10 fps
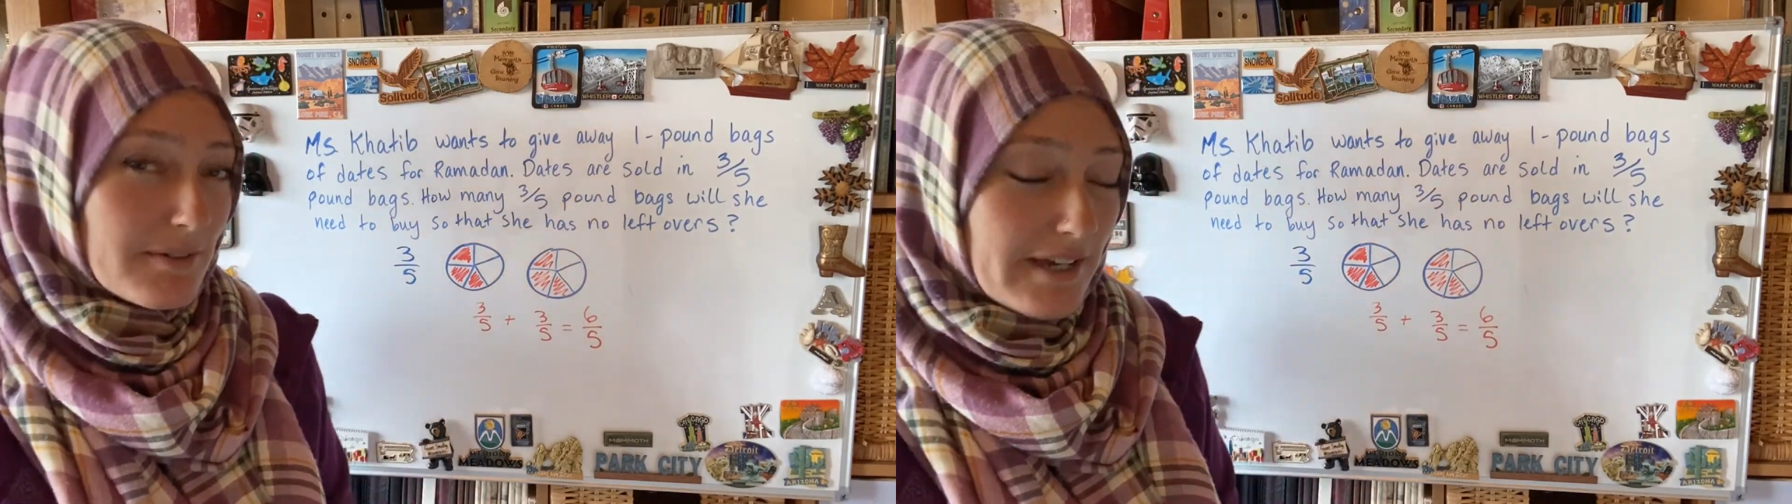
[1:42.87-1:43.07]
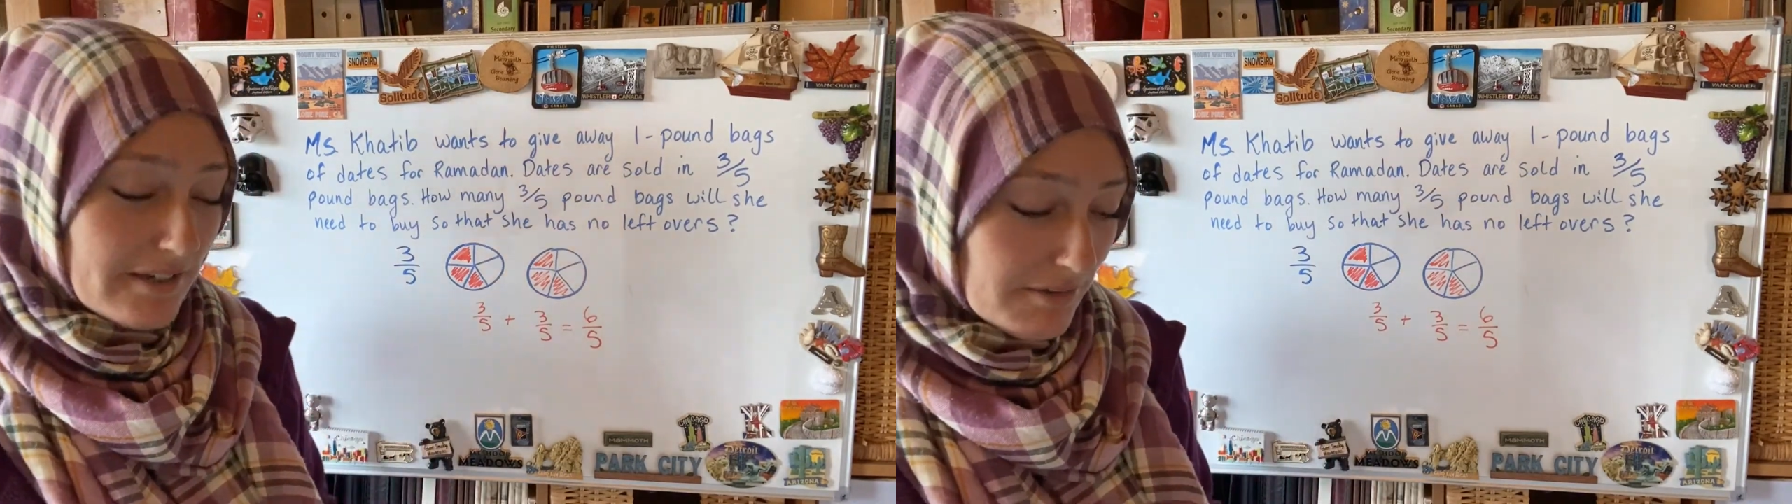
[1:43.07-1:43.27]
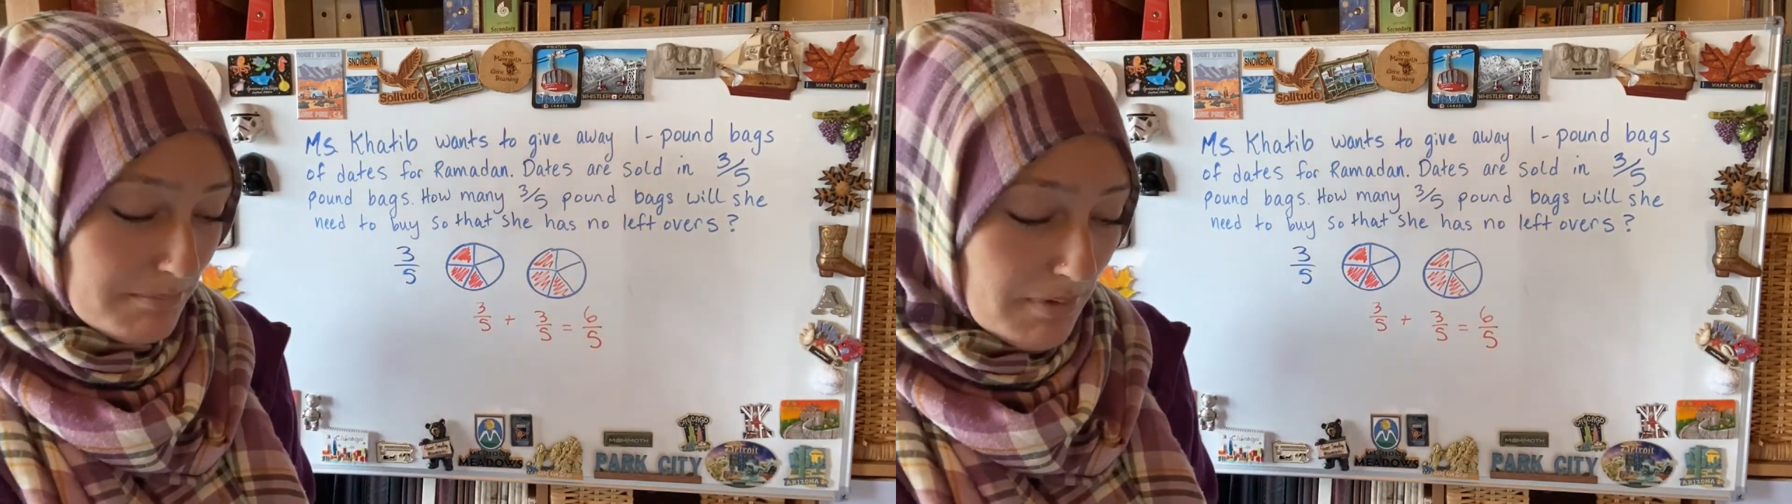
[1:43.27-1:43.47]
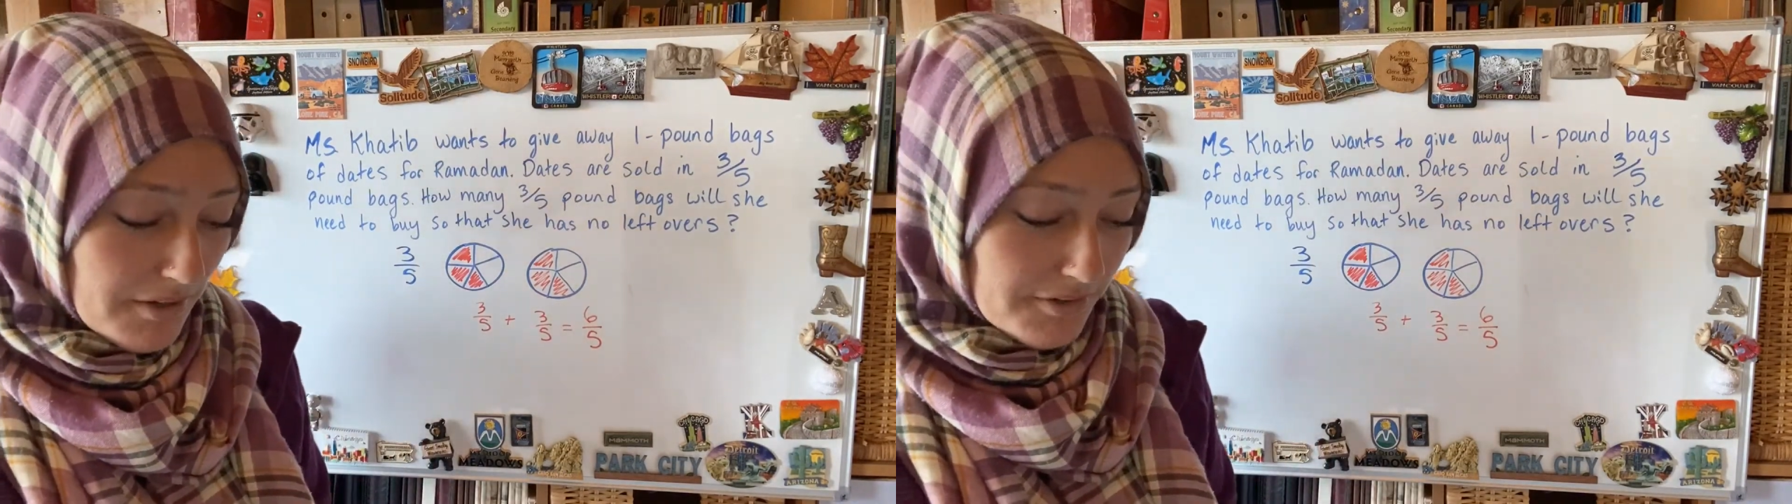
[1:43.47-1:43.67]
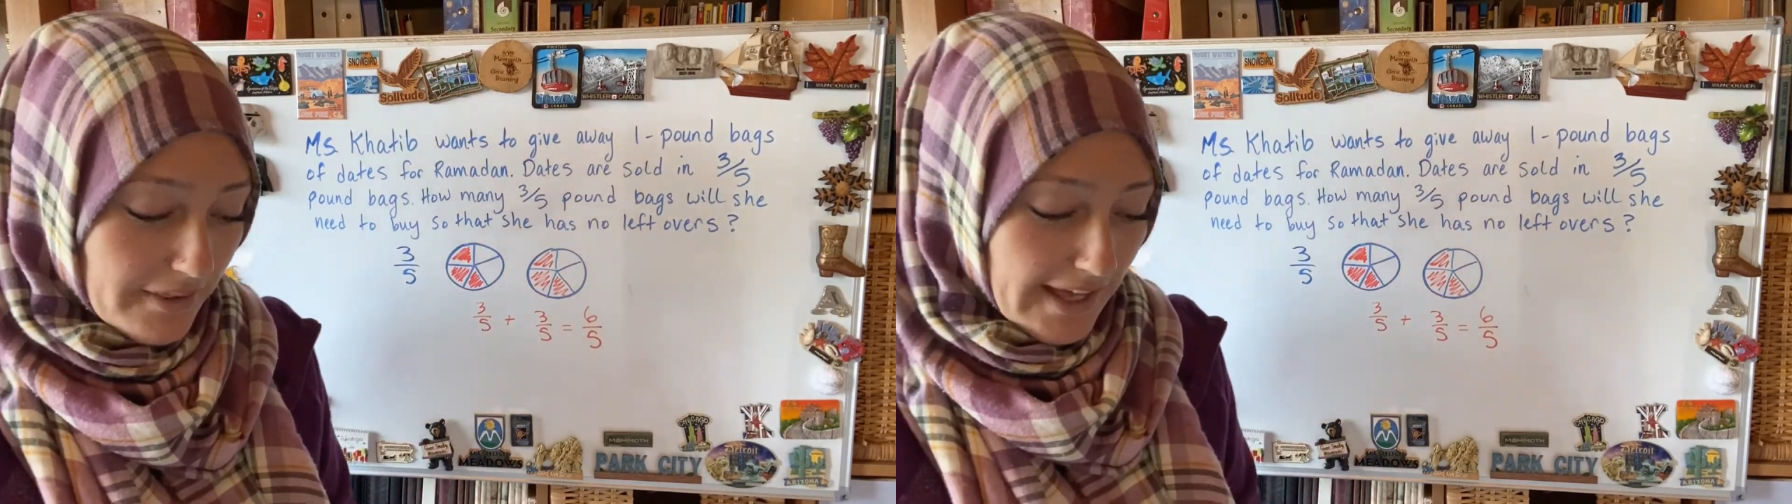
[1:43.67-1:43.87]
I could
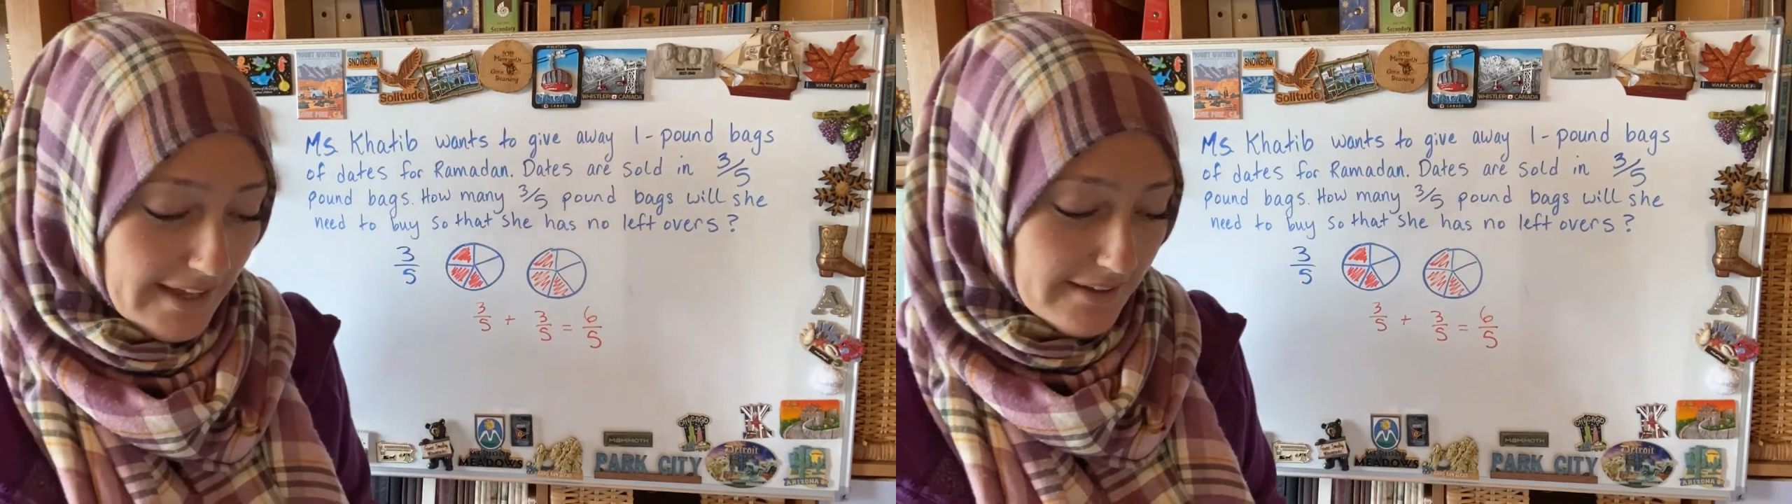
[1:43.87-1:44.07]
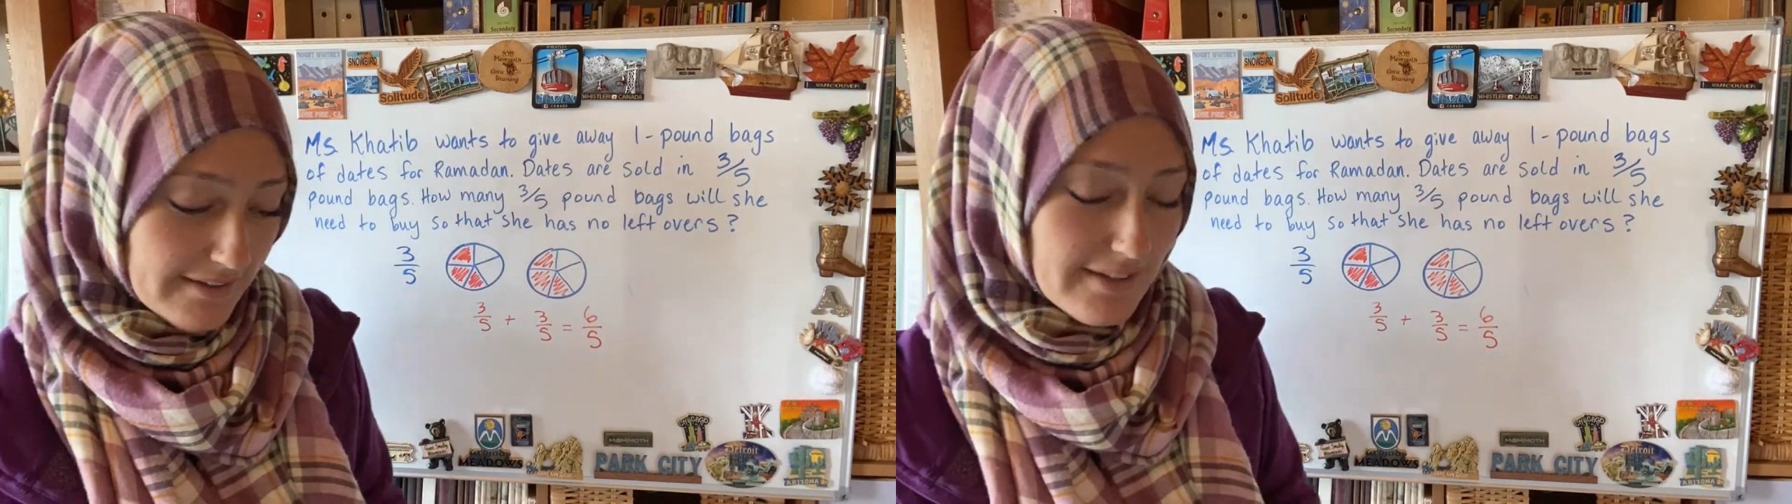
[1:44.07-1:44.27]
model that.